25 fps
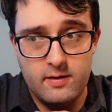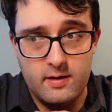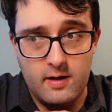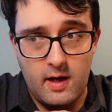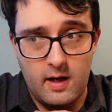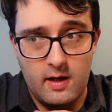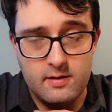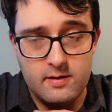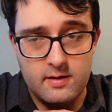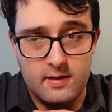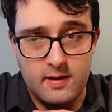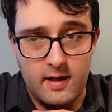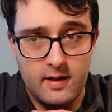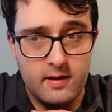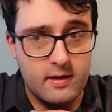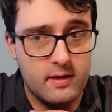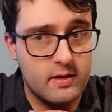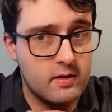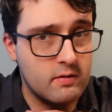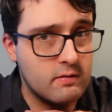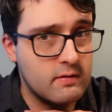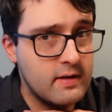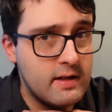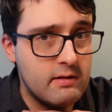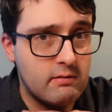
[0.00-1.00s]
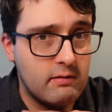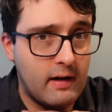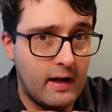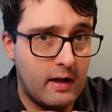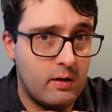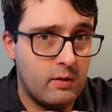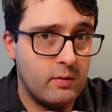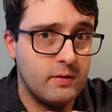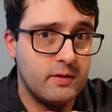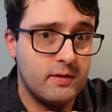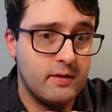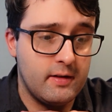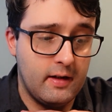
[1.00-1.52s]
I'd say 3
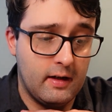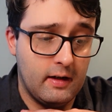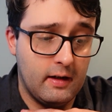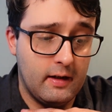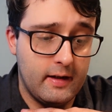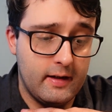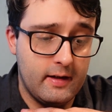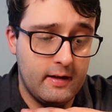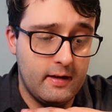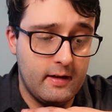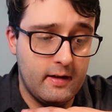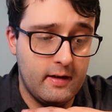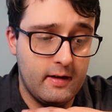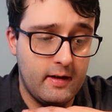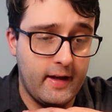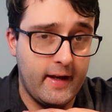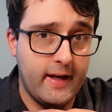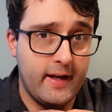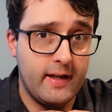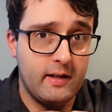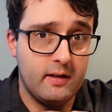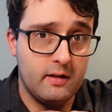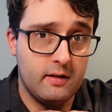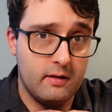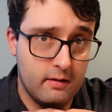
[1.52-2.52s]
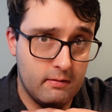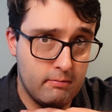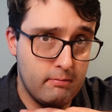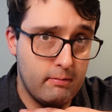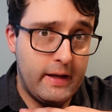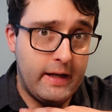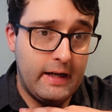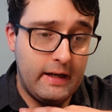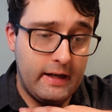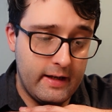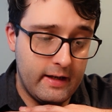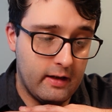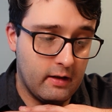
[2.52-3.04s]
rounds nearly in
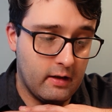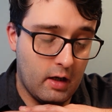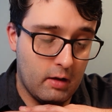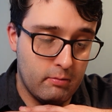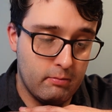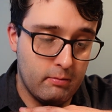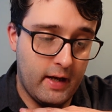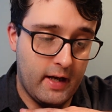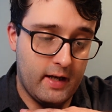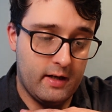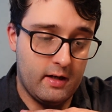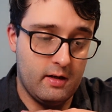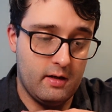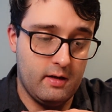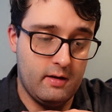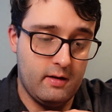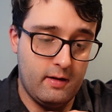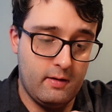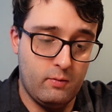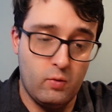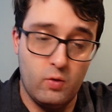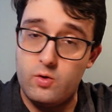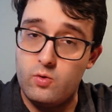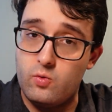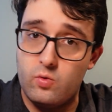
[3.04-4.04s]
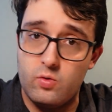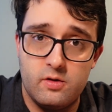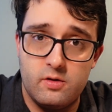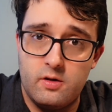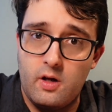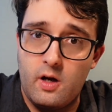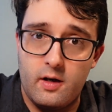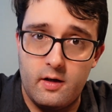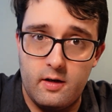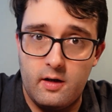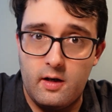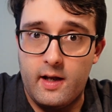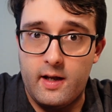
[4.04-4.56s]
melee combat, which was
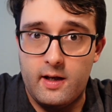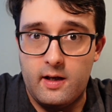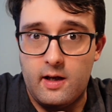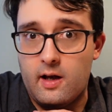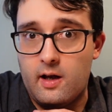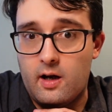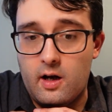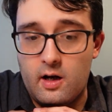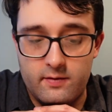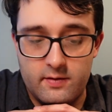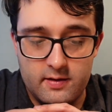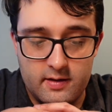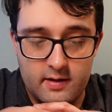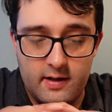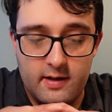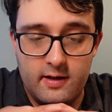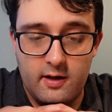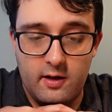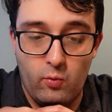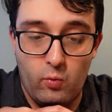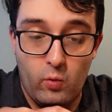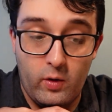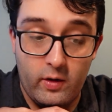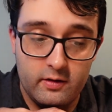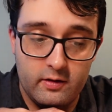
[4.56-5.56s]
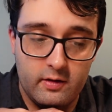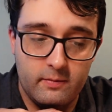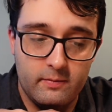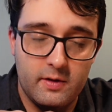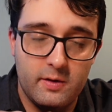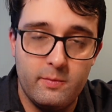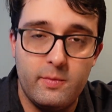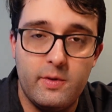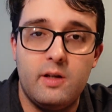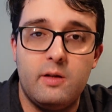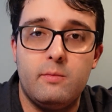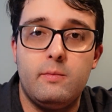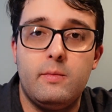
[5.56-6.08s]
not I obviously didn't want them to
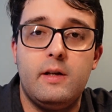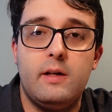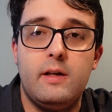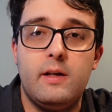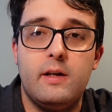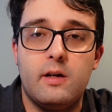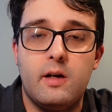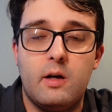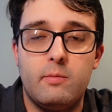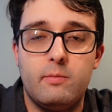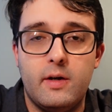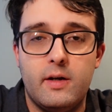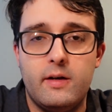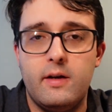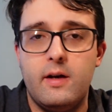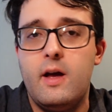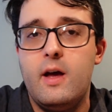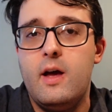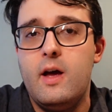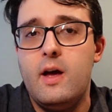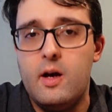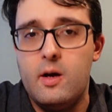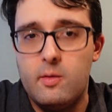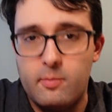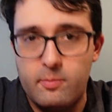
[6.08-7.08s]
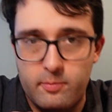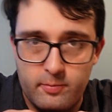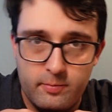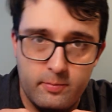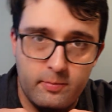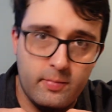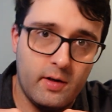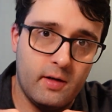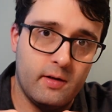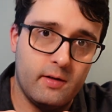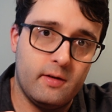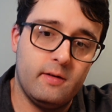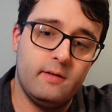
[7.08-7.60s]
be in melee combat,
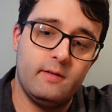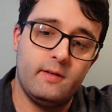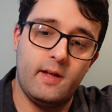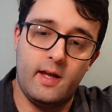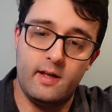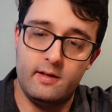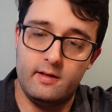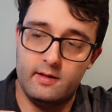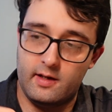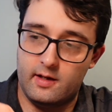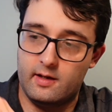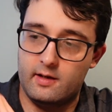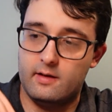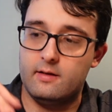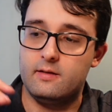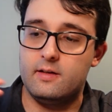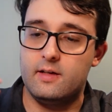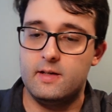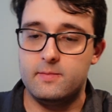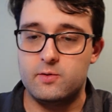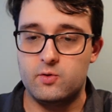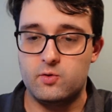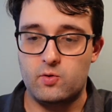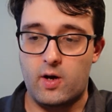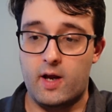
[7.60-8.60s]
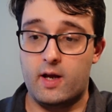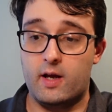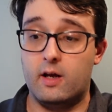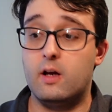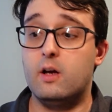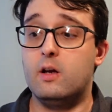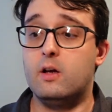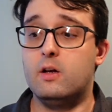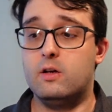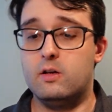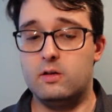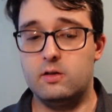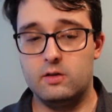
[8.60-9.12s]
but they did deep strike
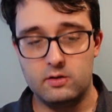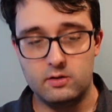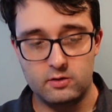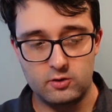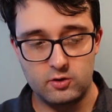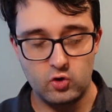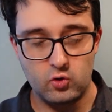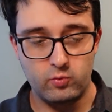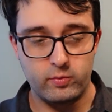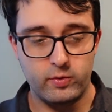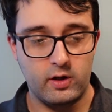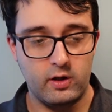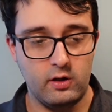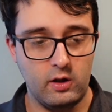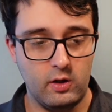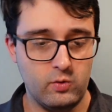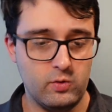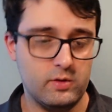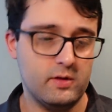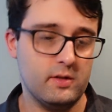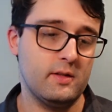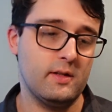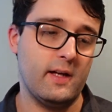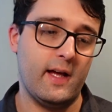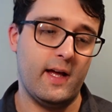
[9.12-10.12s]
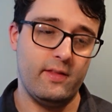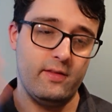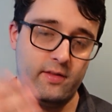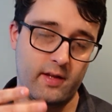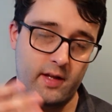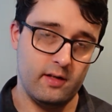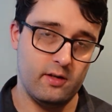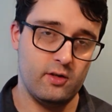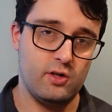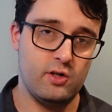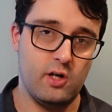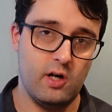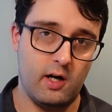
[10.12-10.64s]
super close and
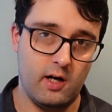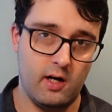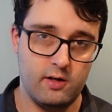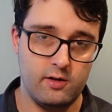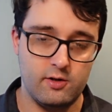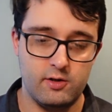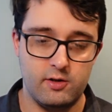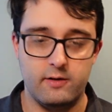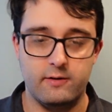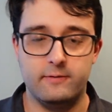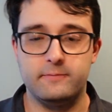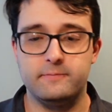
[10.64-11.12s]
then charged.